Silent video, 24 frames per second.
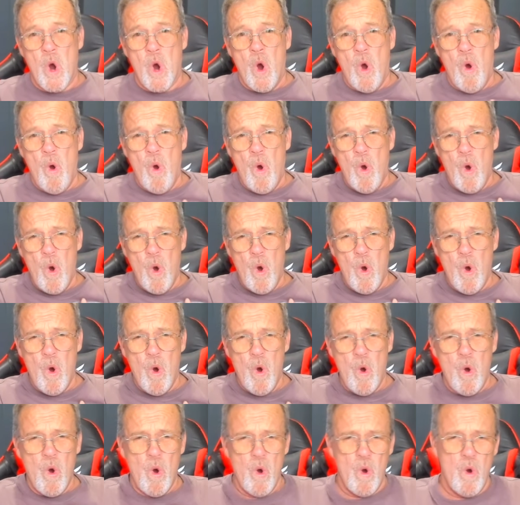
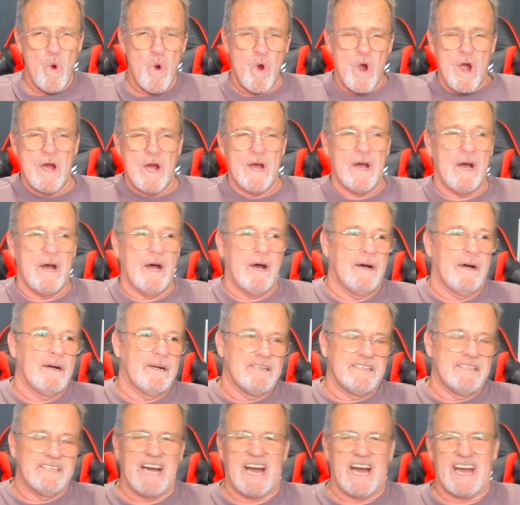Ooh.
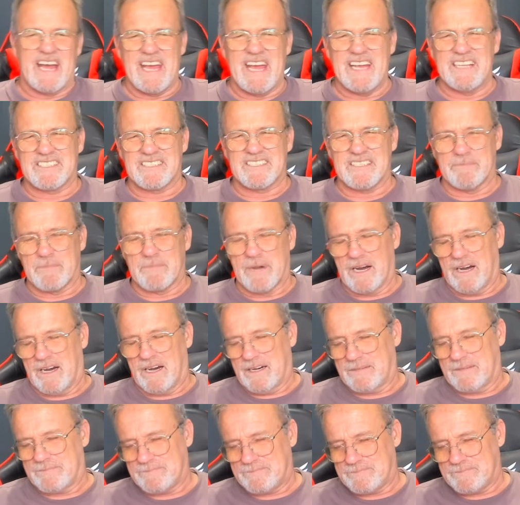Yeah, I ate some.
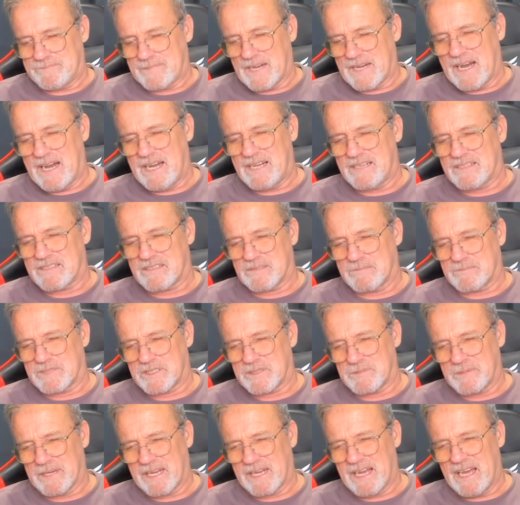I had some
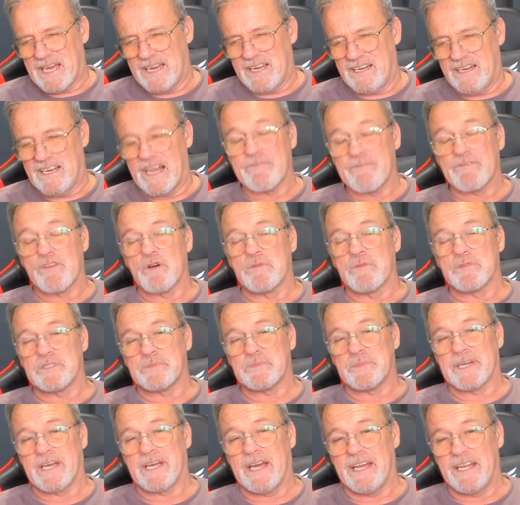spaghetti, leftover
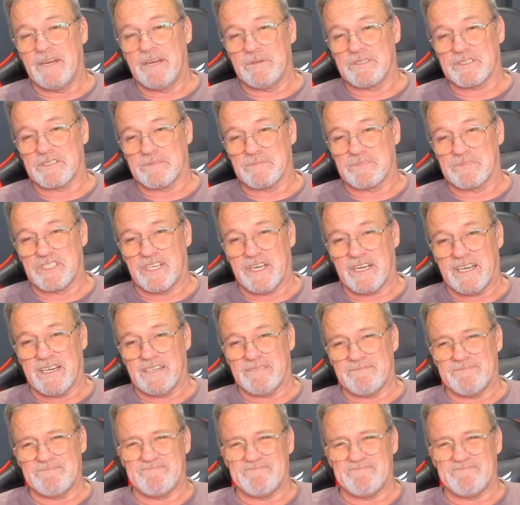spaghetti with some chicken.